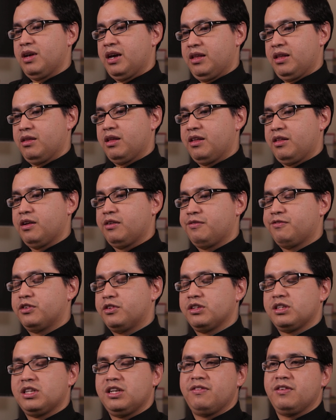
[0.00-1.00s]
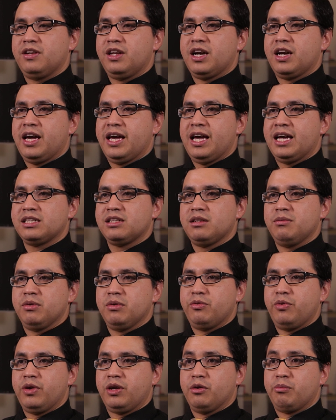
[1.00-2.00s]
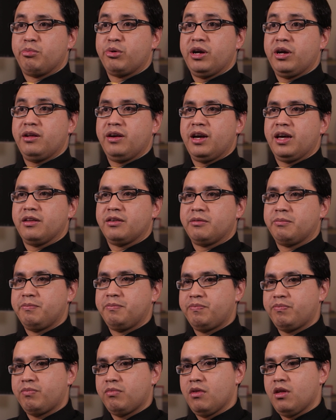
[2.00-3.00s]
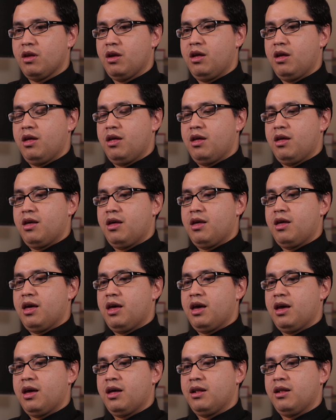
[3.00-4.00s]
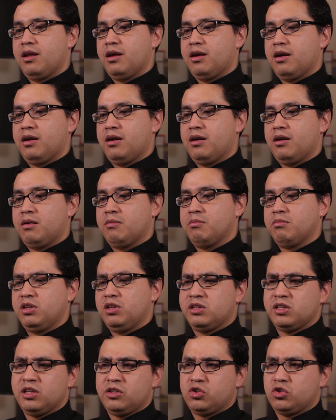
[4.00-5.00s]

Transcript: that first evening, I asked him if we could pray together. And uh, he said,